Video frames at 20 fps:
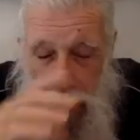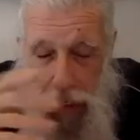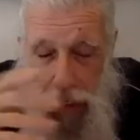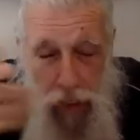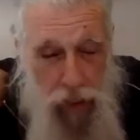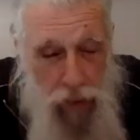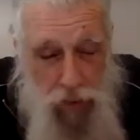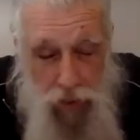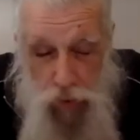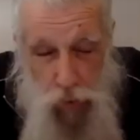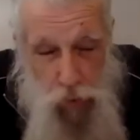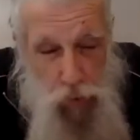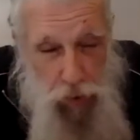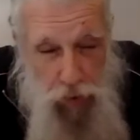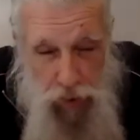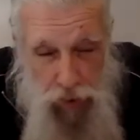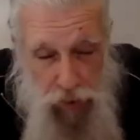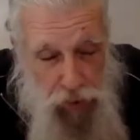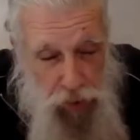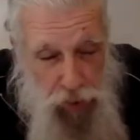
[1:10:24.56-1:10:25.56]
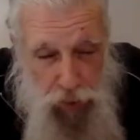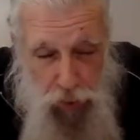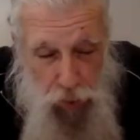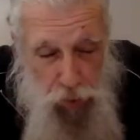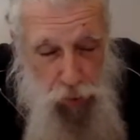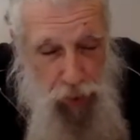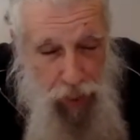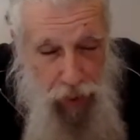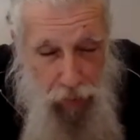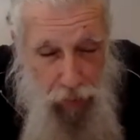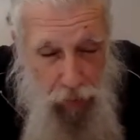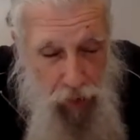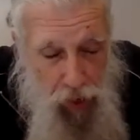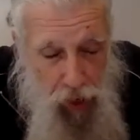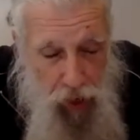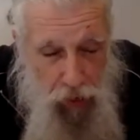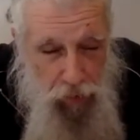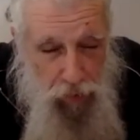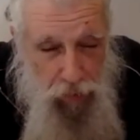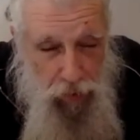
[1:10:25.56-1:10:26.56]
As soon as the dream
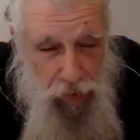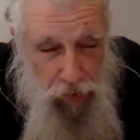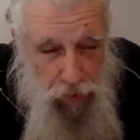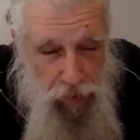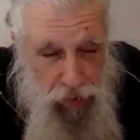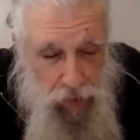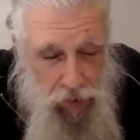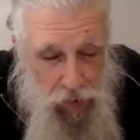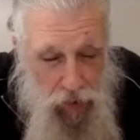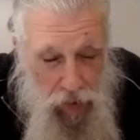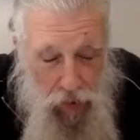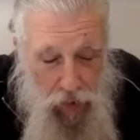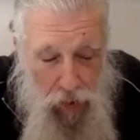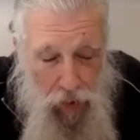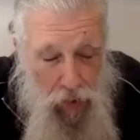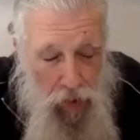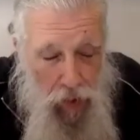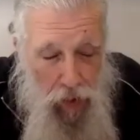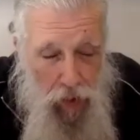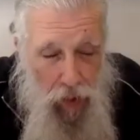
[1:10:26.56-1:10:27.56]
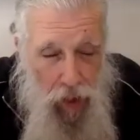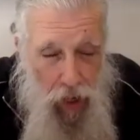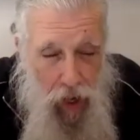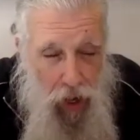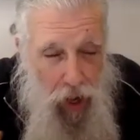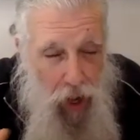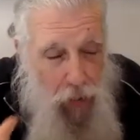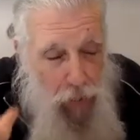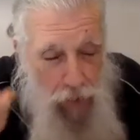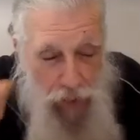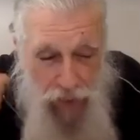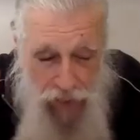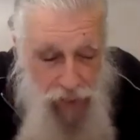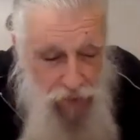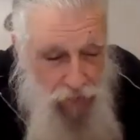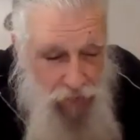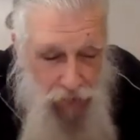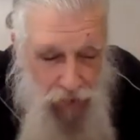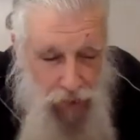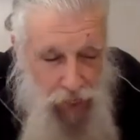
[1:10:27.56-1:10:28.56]
comes, I'm a
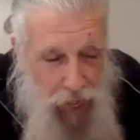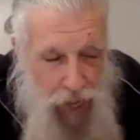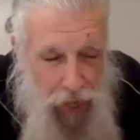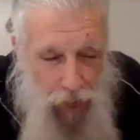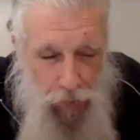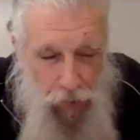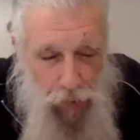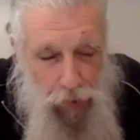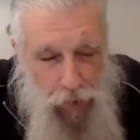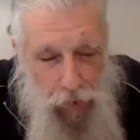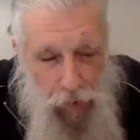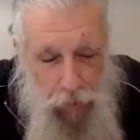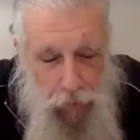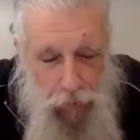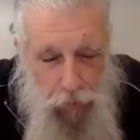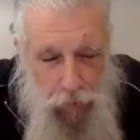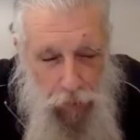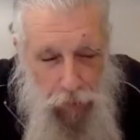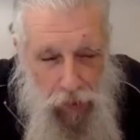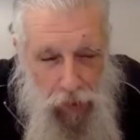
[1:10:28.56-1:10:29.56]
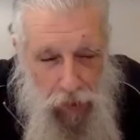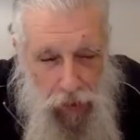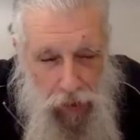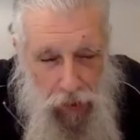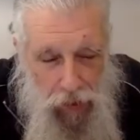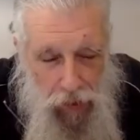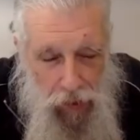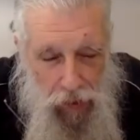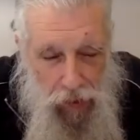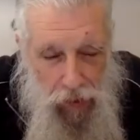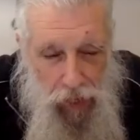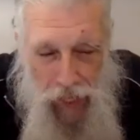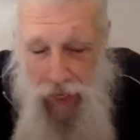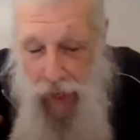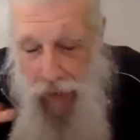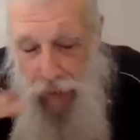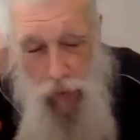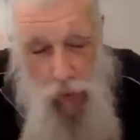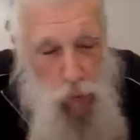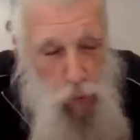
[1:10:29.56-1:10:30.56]
different Ira. And
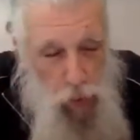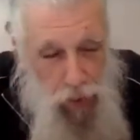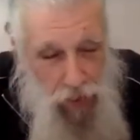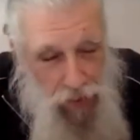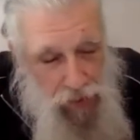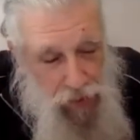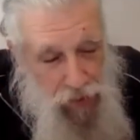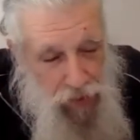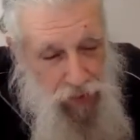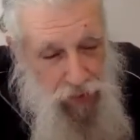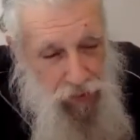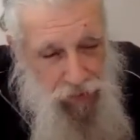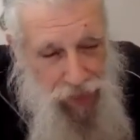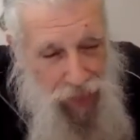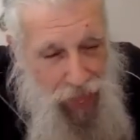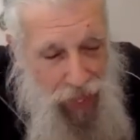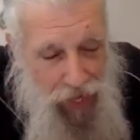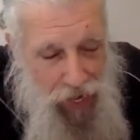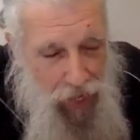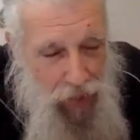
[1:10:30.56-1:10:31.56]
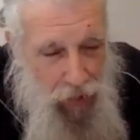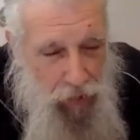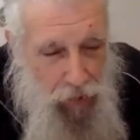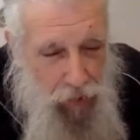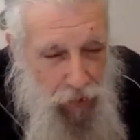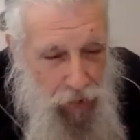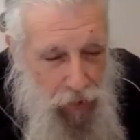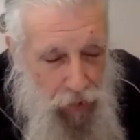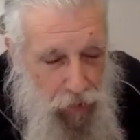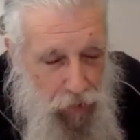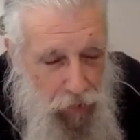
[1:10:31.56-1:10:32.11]
I'm the witness of that Ira.